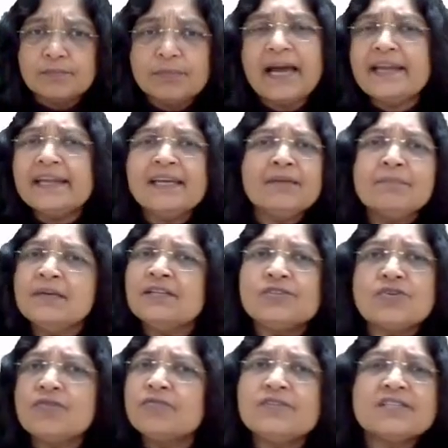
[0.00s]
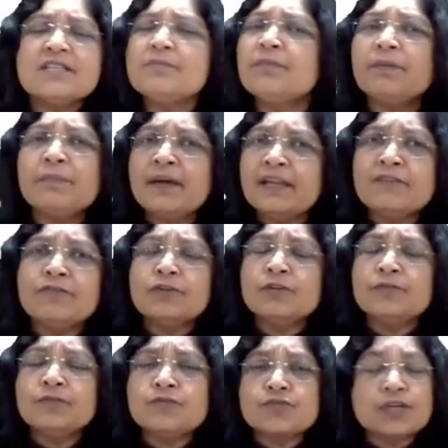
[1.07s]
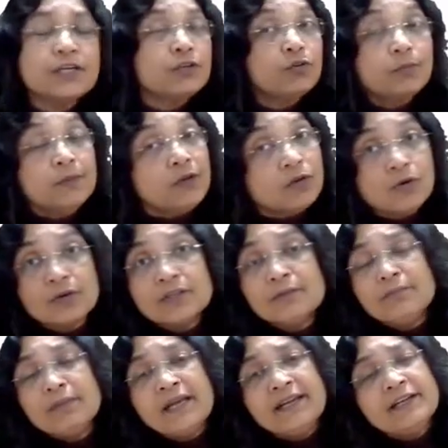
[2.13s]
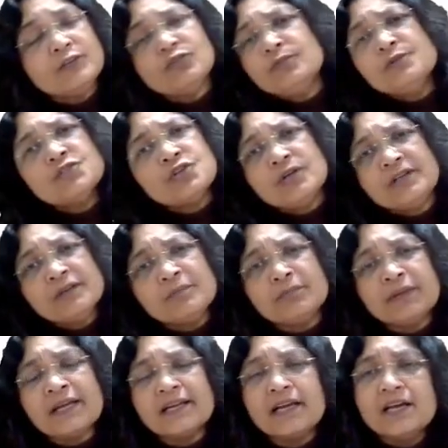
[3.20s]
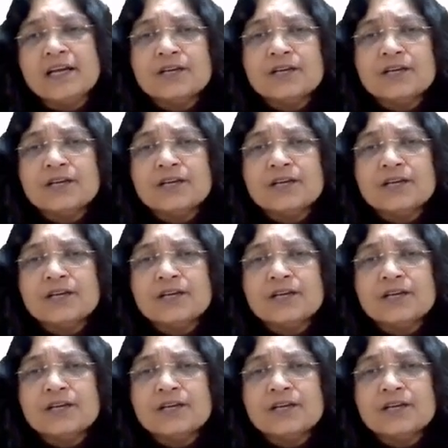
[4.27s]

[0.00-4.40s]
Planning means obviously preparing for the future. It could be long-term plan, it could be short-term plan.